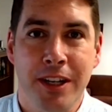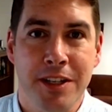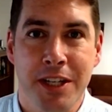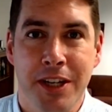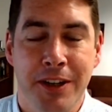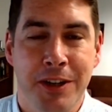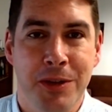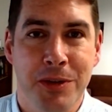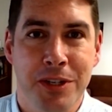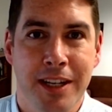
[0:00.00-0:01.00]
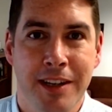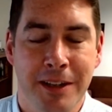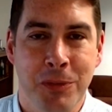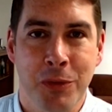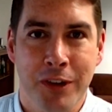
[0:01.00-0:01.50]
Syracuse, and
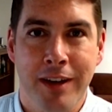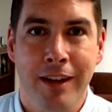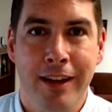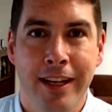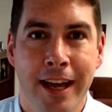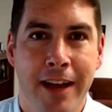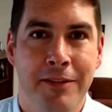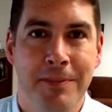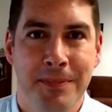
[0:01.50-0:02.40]
we're very lucky to have him.